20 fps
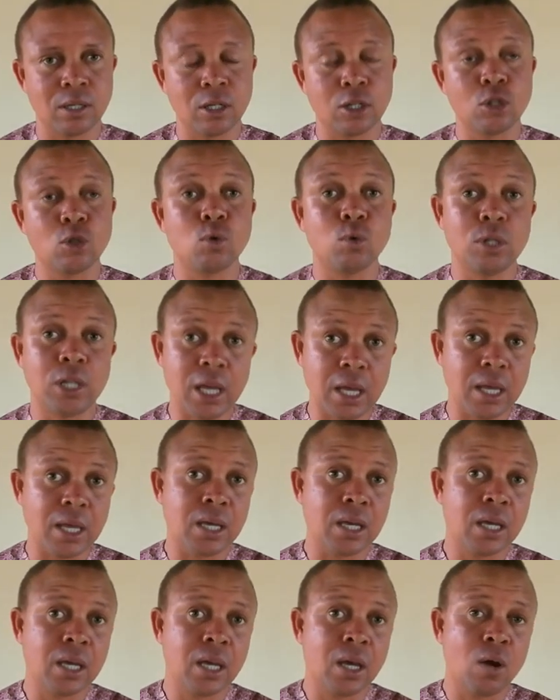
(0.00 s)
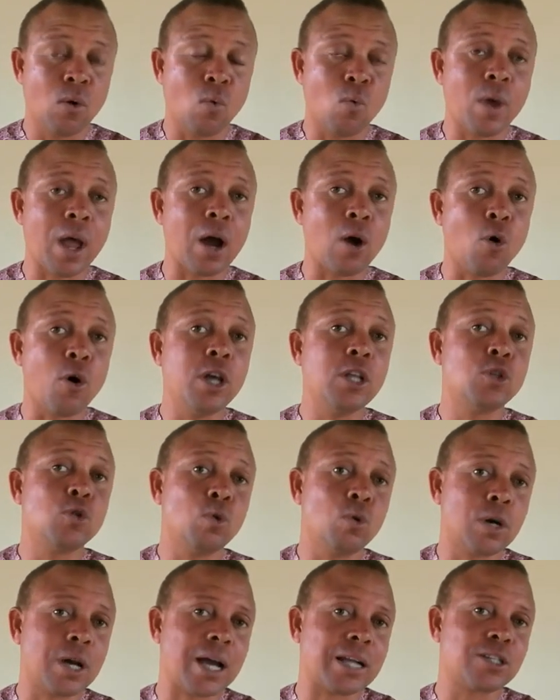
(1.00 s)
Today, we are going to
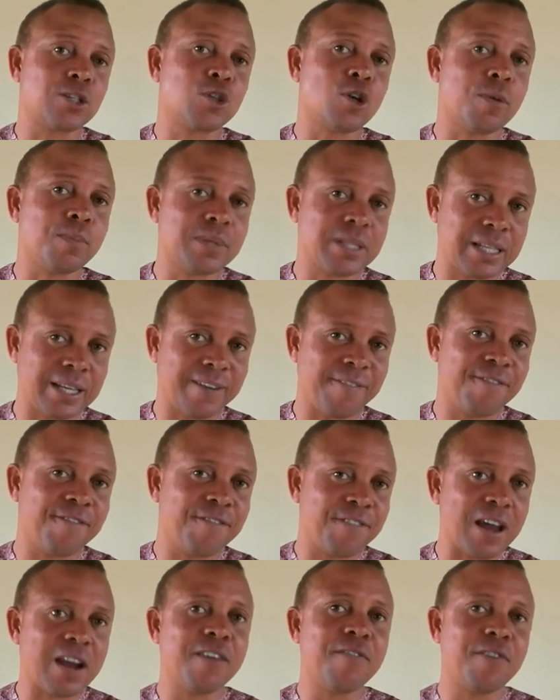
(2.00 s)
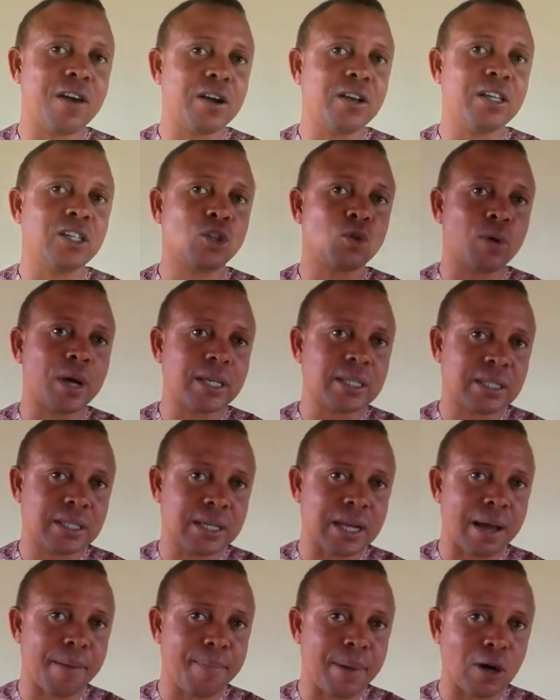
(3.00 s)
look at something very
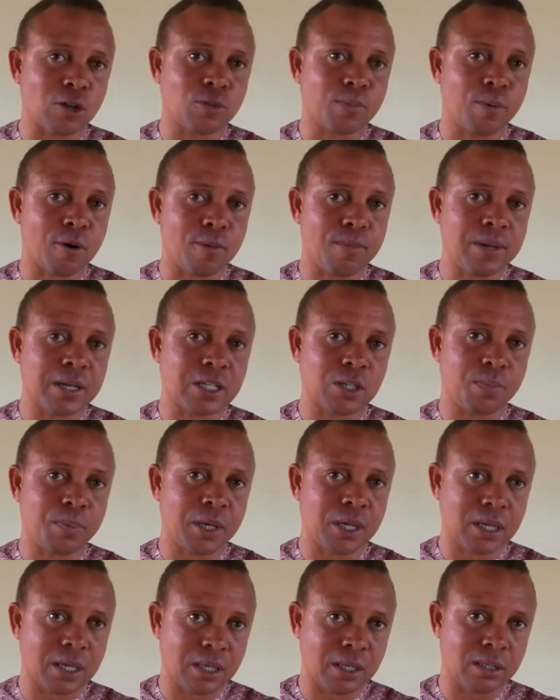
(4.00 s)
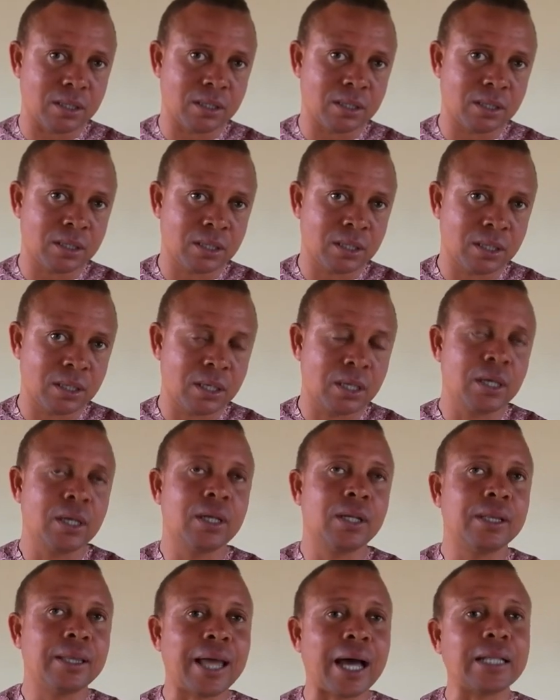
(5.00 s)
interesting about public speaking.
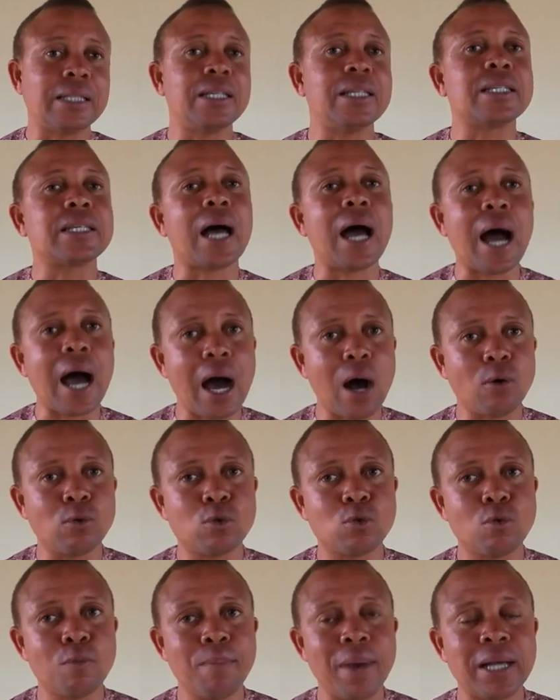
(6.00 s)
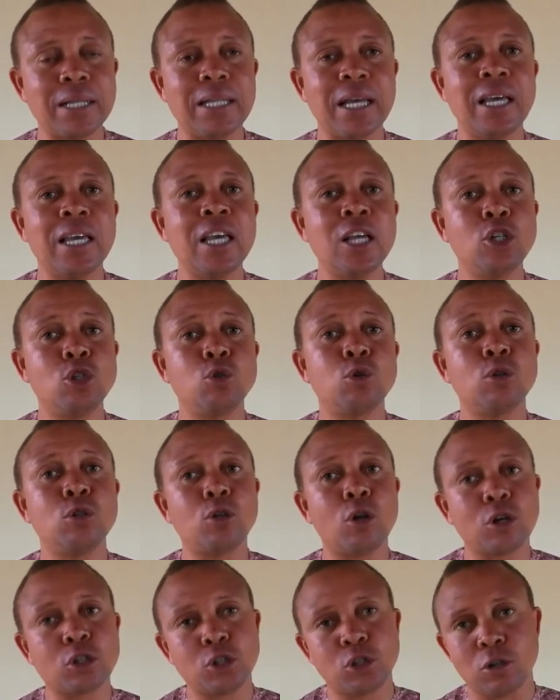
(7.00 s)
That is how to make the
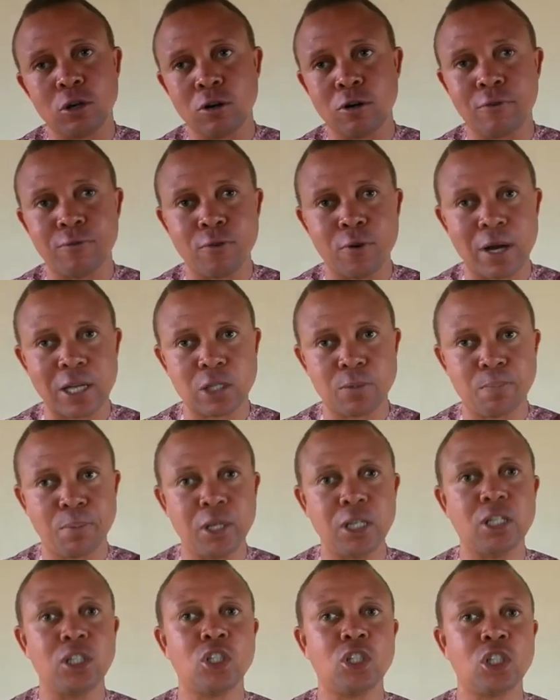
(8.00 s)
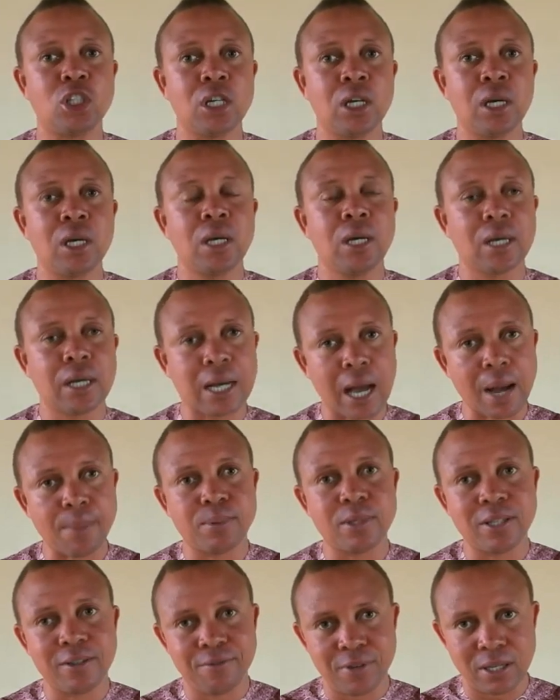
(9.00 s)
introduction of our speech
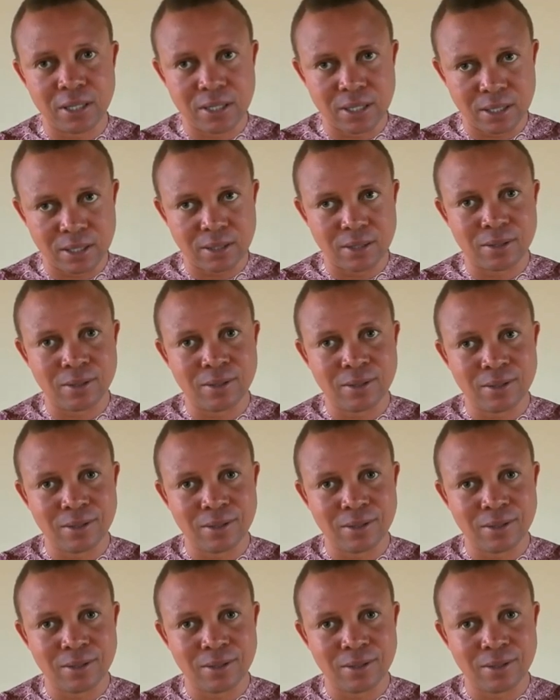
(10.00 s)
captivating.